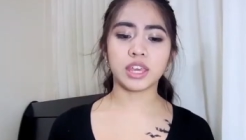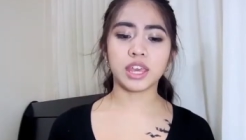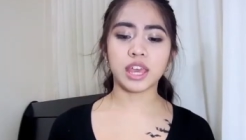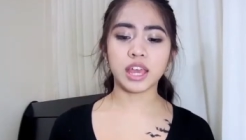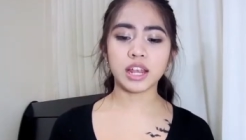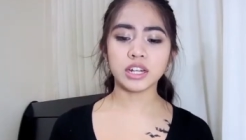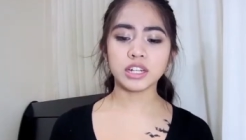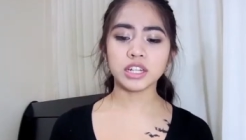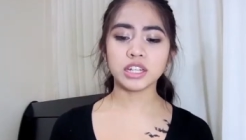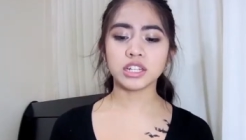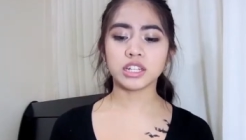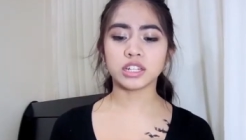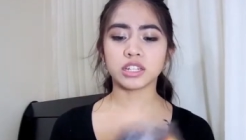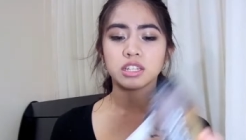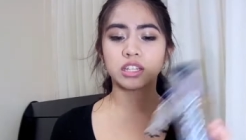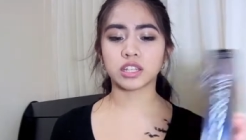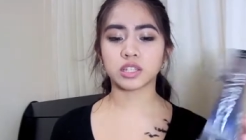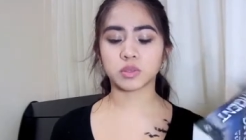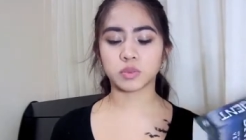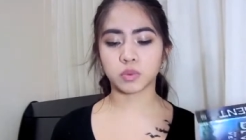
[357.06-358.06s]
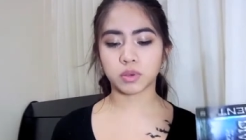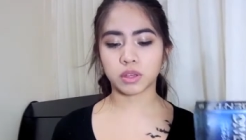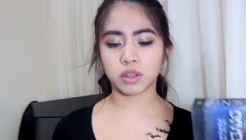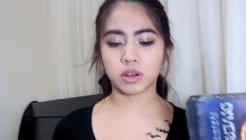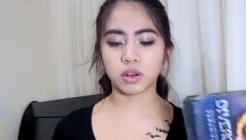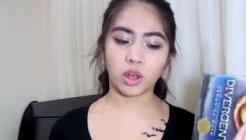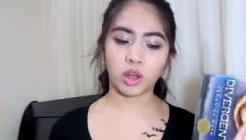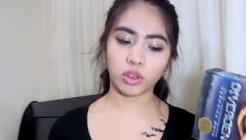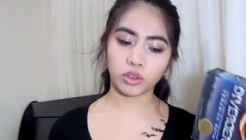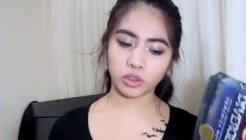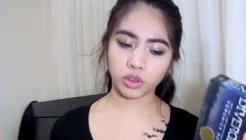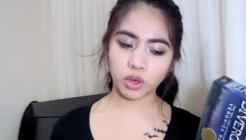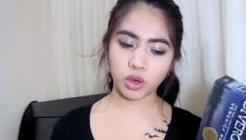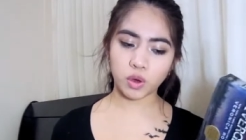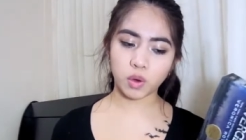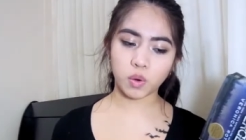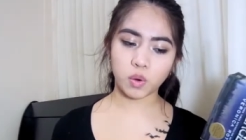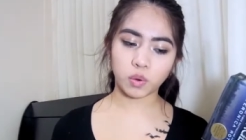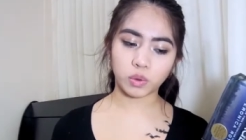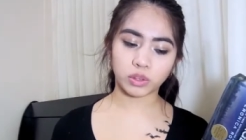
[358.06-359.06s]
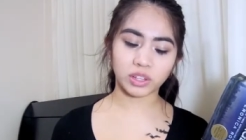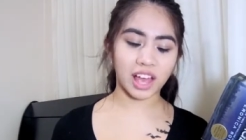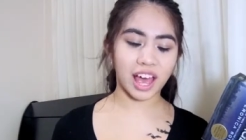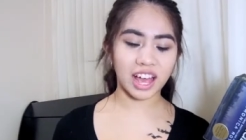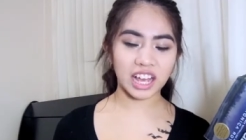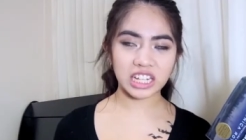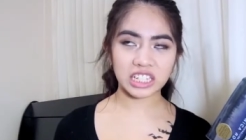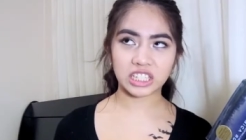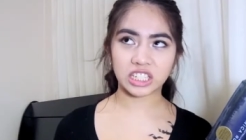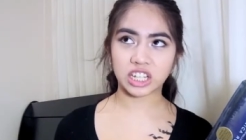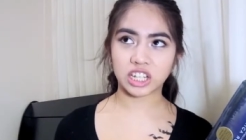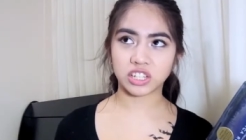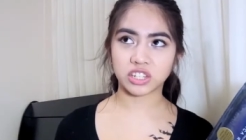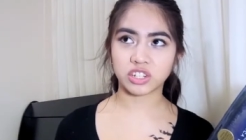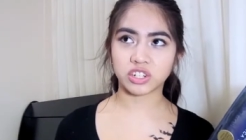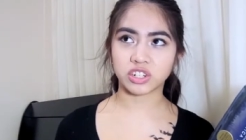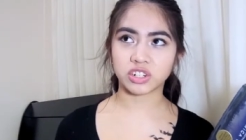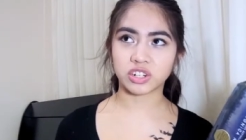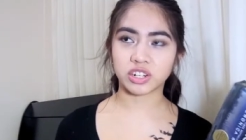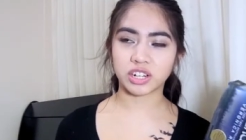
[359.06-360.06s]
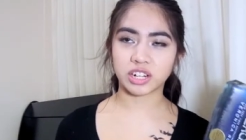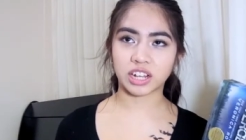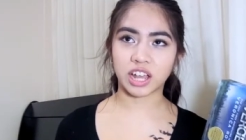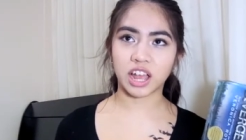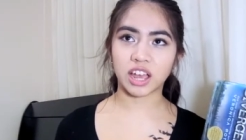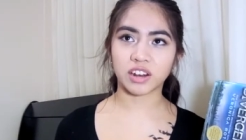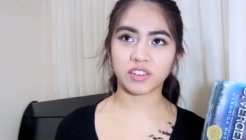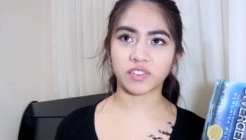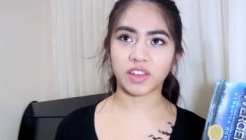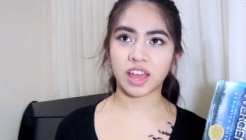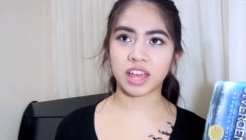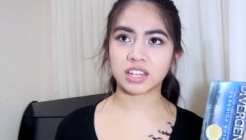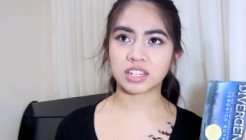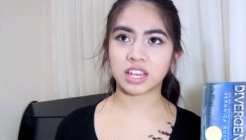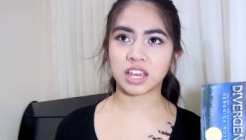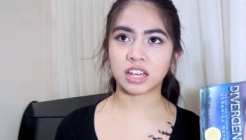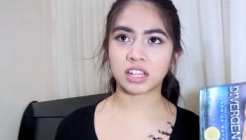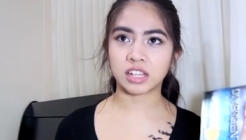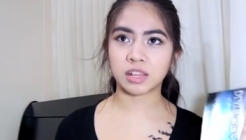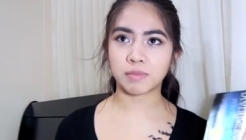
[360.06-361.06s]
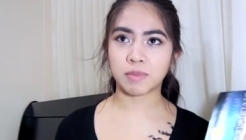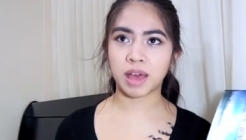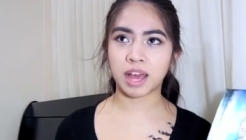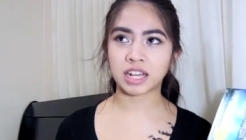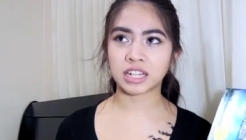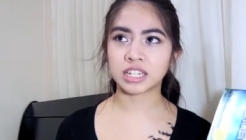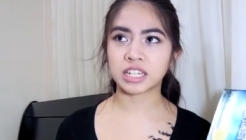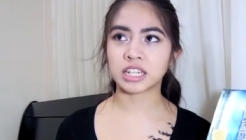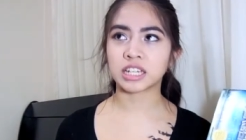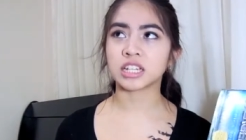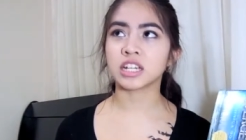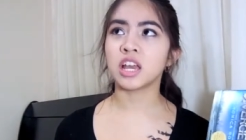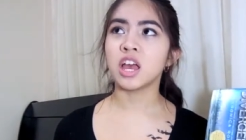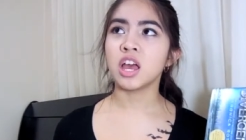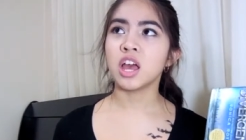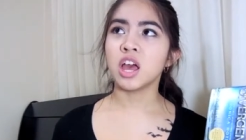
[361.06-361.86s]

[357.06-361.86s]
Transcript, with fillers: The ending to this one, although lackluster and kind of anticlimactic,